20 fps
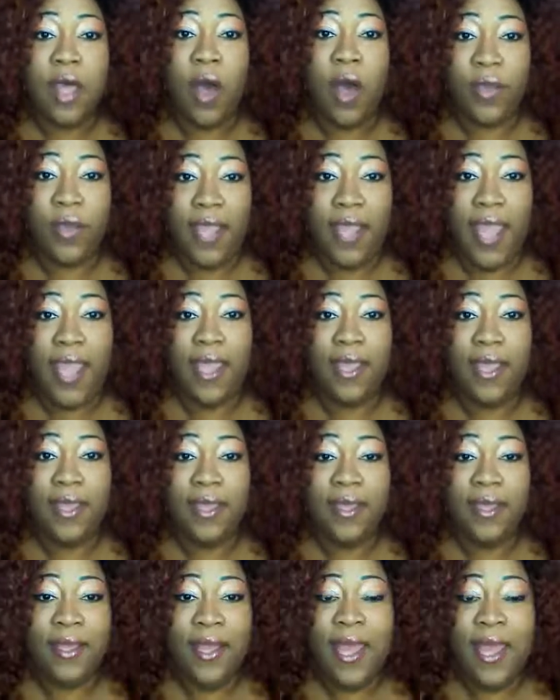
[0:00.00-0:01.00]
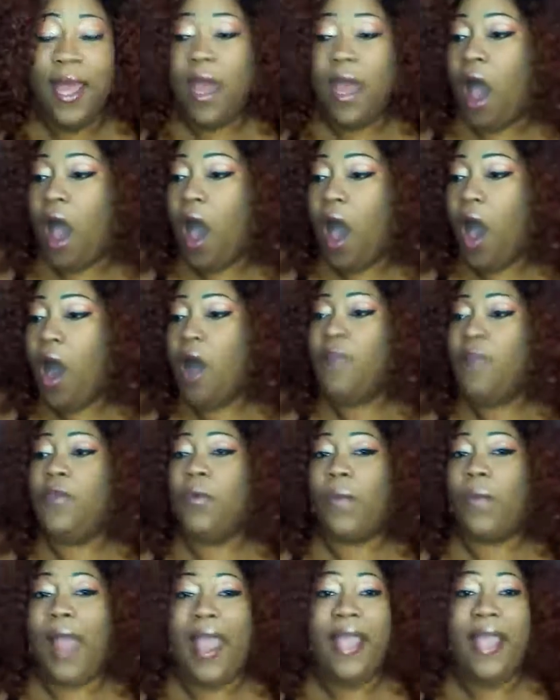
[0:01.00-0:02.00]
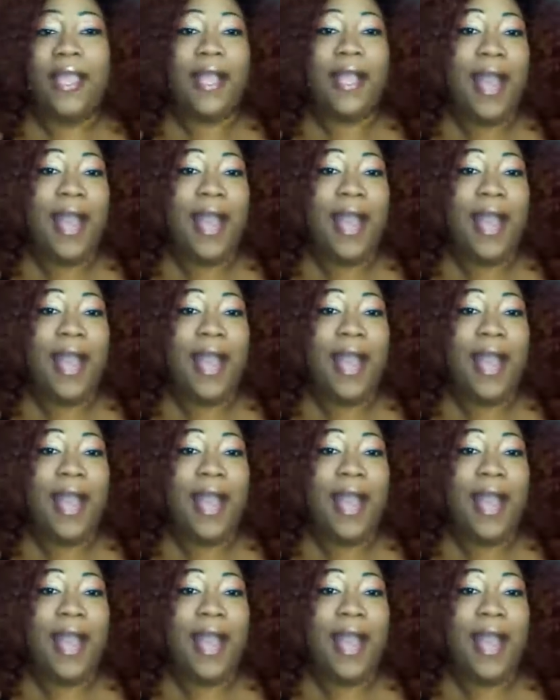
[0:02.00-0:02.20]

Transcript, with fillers: Okay? All the right